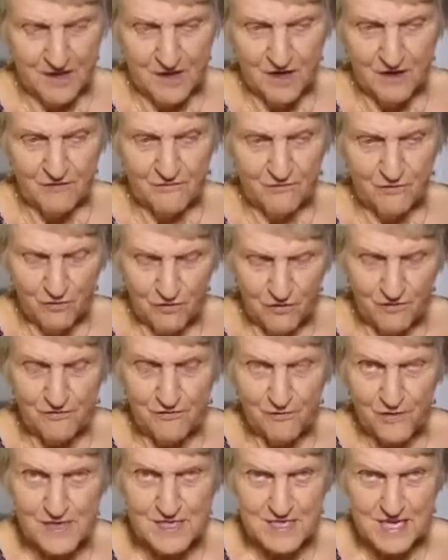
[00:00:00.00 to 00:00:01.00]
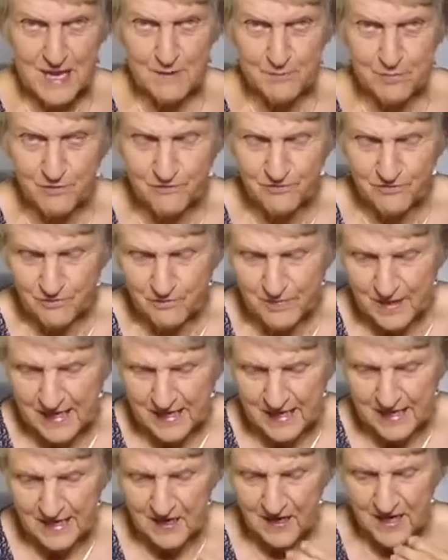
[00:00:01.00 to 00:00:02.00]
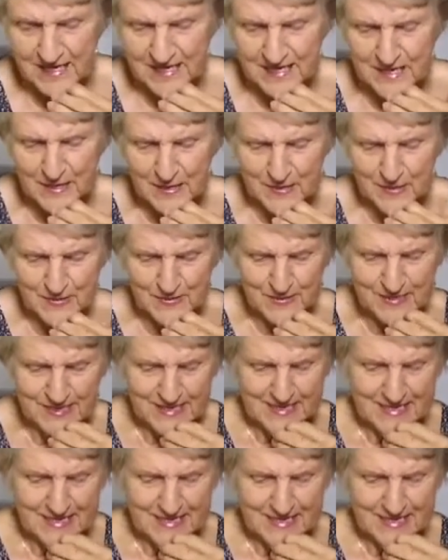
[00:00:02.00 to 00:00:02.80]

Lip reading: For example, for me, I know